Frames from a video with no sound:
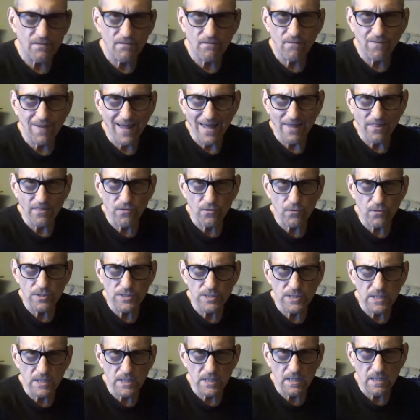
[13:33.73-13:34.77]
flat
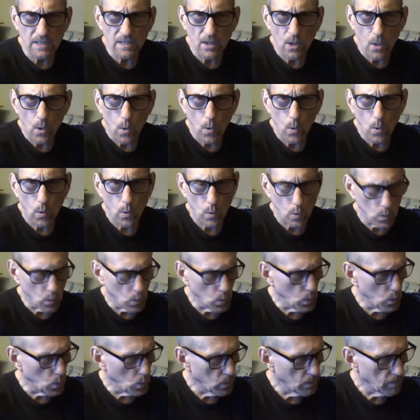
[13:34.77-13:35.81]
13.
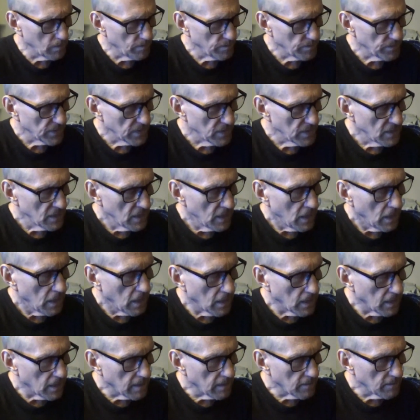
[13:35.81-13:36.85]
Ooh.
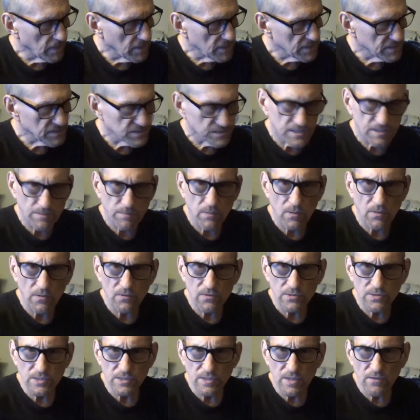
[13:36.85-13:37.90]
But it's
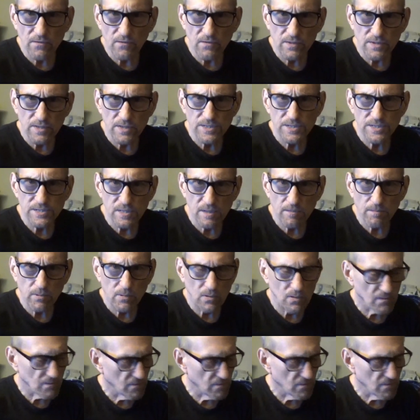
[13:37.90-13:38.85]
there's another simpler